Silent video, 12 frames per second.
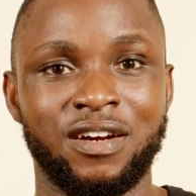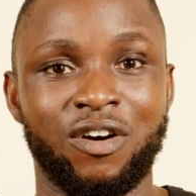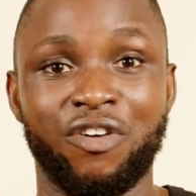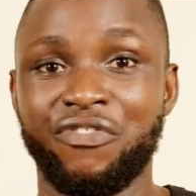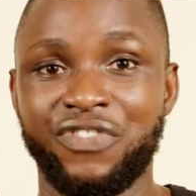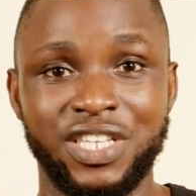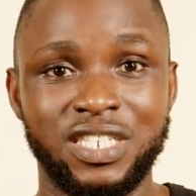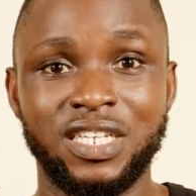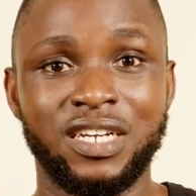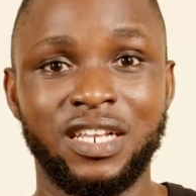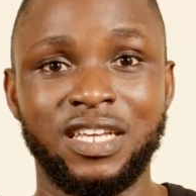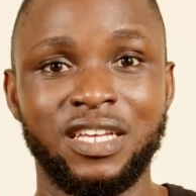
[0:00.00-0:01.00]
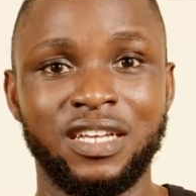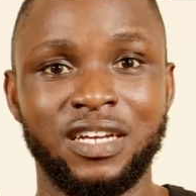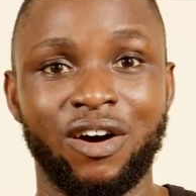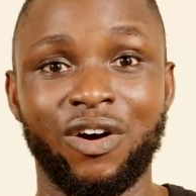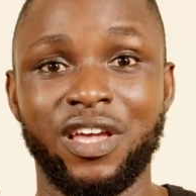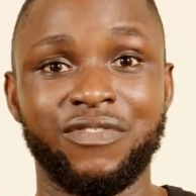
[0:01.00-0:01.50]
or physically
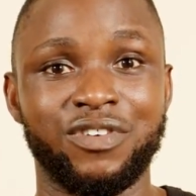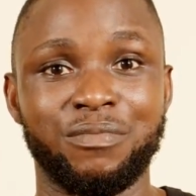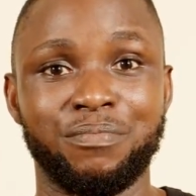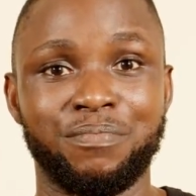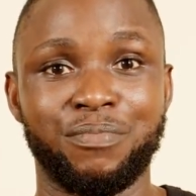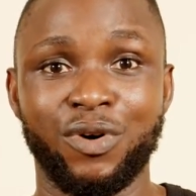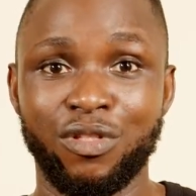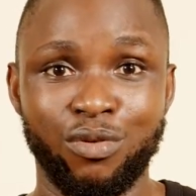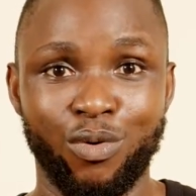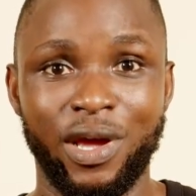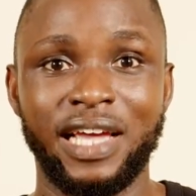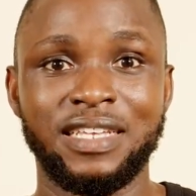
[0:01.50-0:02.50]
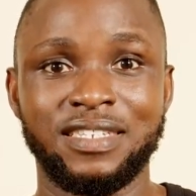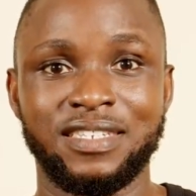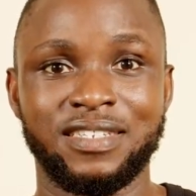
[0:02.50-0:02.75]
or even both ways,